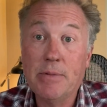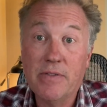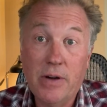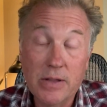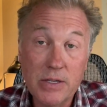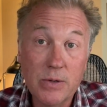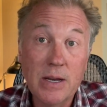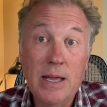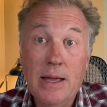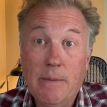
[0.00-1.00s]
to fall into it,
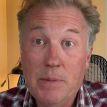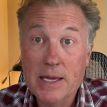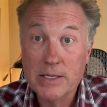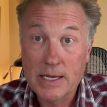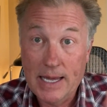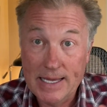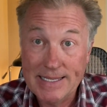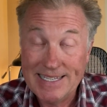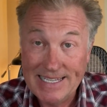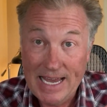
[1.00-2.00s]
because it's
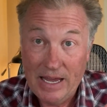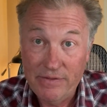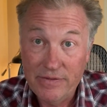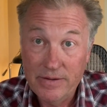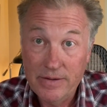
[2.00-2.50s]
safe